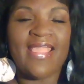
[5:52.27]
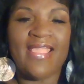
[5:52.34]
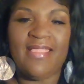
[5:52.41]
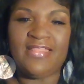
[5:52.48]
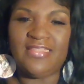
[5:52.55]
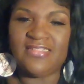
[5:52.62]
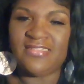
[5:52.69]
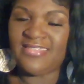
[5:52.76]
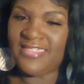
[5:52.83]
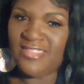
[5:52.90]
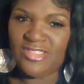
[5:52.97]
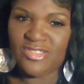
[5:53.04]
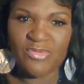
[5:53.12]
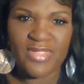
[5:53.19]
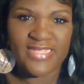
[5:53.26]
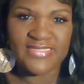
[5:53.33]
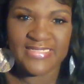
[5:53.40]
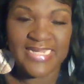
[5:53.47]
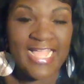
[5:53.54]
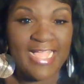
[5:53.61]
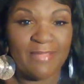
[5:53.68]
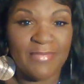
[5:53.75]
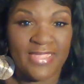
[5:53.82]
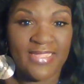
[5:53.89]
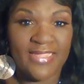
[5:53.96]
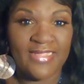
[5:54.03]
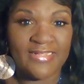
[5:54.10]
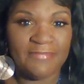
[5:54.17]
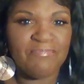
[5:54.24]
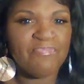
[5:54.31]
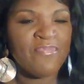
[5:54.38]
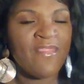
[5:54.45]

And the situation I'm in,